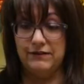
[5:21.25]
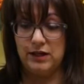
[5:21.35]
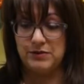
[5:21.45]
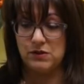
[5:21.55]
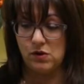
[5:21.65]

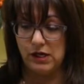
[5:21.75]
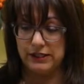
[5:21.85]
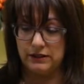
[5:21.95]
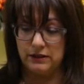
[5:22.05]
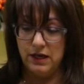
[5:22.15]
cups of
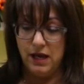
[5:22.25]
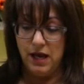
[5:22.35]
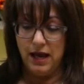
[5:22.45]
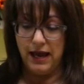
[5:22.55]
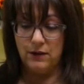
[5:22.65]
water.
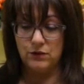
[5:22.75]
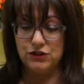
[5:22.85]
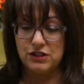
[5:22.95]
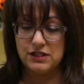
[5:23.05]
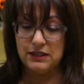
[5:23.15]
And we're
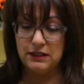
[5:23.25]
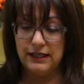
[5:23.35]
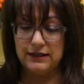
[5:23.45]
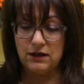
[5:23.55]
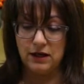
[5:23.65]
just going to
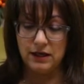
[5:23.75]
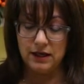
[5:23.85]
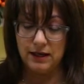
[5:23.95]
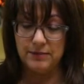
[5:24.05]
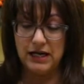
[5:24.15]
let
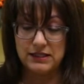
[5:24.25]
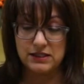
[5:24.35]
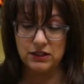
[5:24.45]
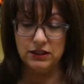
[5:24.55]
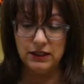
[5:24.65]
our
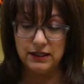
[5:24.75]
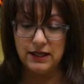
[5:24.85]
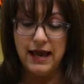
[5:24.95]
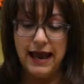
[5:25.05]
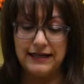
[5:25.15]
pasta cook.
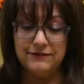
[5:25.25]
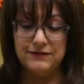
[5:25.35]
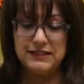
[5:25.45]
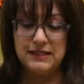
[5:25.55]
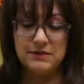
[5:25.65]
And if it seems